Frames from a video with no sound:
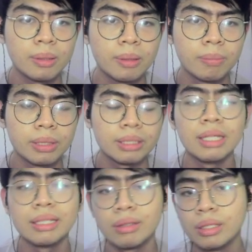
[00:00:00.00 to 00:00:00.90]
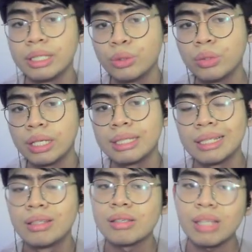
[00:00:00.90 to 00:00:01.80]
But
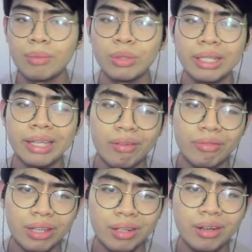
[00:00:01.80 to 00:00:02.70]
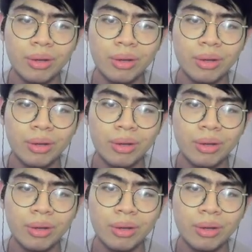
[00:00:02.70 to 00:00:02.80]
it does come with a caveat,